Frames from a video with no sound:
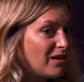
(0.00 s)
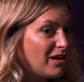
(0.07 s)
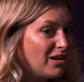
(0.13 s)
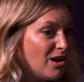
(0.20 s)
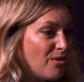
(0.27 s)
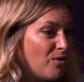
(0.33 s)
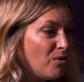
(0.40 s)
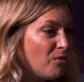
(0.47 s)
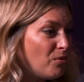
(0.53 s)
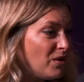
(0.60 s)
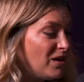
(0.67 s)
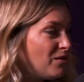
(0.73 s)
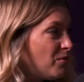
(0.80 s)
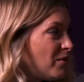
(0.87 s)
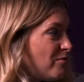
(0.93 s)
you know what,
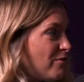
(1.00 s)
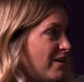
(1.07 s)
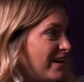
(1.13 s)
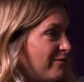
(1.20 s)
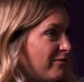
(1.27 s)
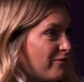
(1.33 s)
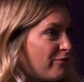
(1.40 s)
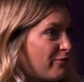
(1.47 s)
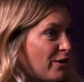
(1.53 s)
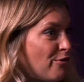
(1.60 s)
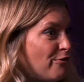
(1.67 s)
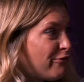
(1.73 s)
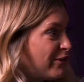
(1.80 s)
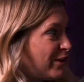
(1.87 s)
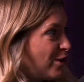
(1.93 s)
we really feel
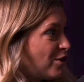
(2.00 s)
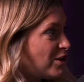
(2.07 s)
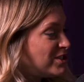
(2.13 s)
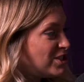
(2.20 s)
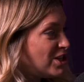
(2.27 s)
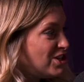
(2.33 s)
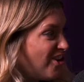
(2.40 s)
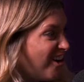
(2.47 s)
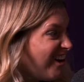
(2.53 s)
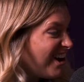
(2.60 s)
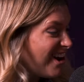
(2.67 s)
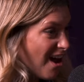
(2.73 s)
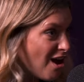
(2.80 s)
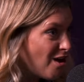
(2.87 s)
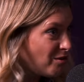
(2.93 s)
for you because you're not
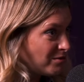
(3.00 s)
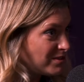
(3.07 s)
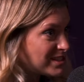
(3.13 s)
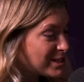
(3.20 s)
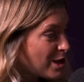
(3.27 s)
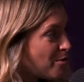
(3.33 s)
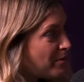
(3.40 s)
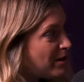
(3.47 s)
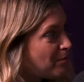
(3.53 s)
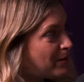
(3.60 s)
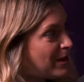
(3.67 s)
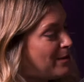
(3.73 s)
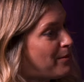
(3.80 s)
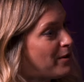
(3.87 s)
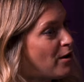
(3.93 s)
alone. So many
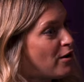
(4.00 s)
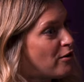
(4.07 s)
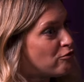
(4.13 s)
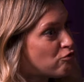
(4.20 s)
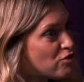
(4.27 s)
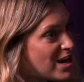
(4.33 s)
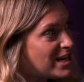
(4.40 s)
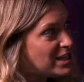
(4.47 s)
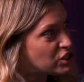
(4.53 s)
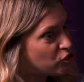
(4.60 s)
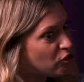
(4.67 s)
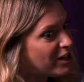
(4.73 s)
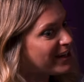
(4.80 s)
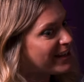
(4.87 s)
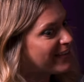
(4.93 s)
people are really
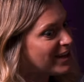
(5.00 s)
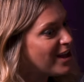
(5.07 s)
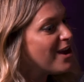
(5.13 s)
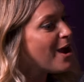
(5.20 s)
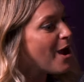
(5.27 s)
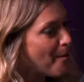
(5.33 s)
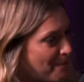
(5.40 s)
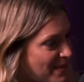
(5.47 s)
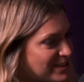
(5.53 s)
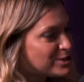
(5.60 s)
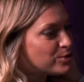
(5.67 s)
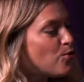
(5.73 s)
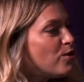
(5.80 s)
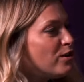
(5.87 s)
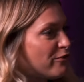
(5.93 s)
struggling. And then
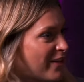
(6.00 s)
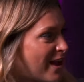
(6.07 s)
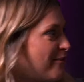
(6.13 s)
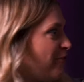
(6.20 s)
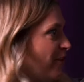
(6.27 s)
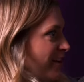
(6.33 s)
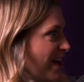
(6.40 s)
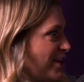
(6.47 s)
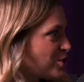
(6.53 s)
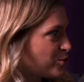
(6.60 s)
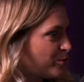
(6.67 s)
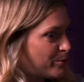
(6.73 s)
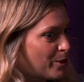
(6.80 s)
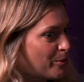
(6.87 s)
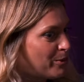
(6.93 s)
amidst all of that
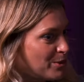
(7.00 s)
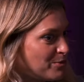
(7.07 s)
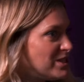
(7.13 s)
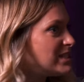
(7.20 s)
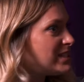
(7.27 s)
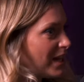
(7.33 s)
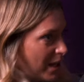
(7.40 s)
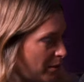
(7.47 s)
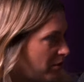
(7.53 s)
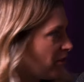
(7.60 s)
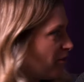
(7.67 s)
financial problems, you're dealing with